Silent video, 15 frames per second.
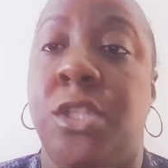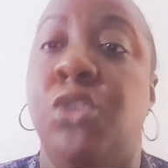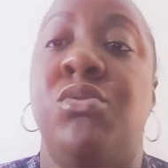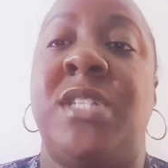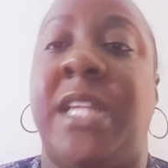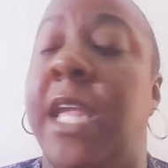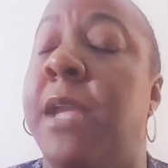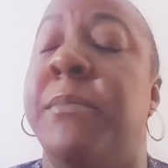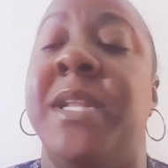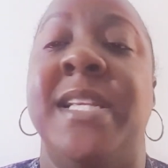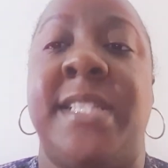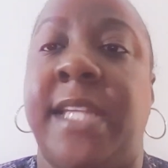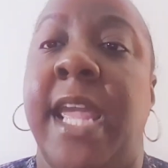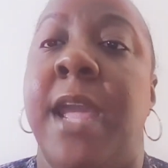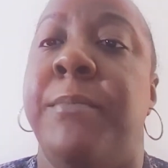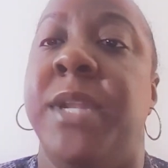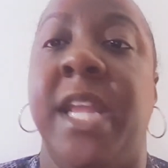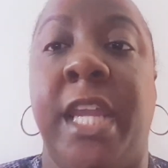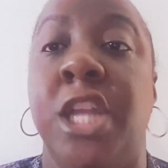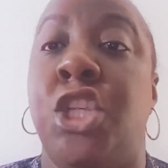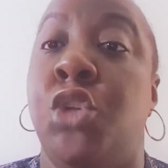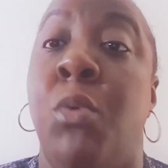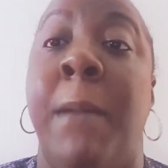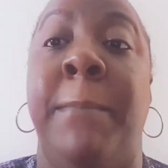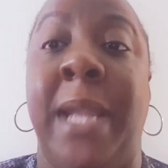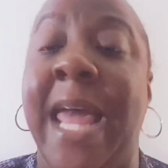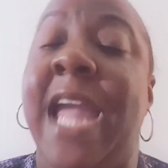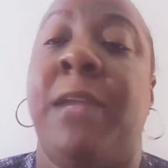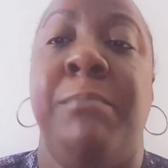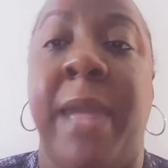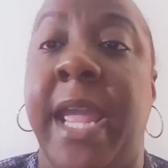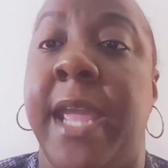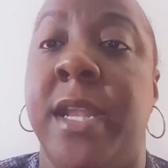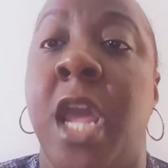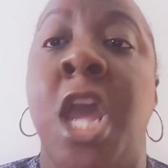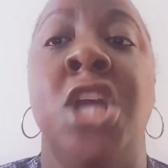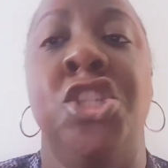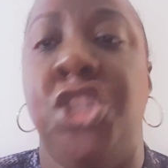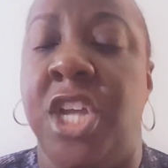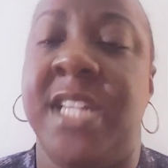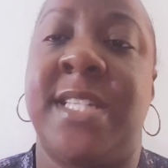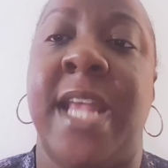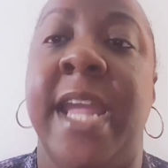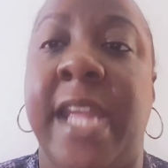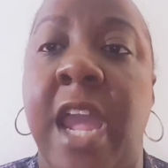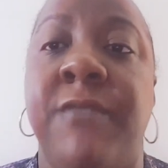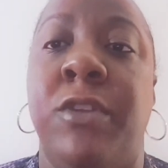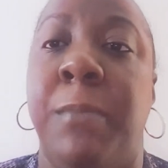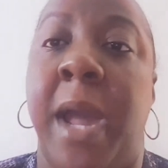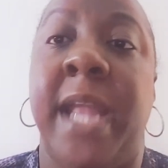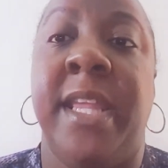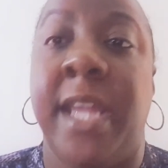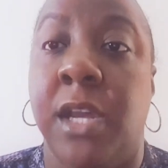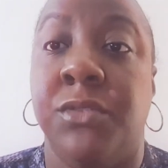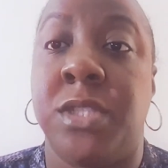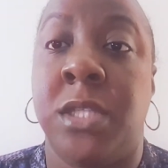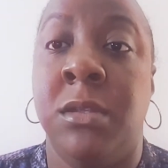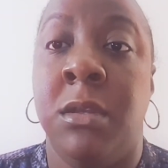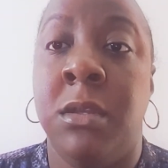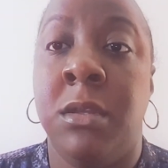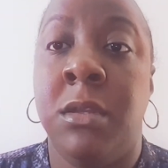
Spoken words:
you scheming and scamming to get you a black man just like everybody else.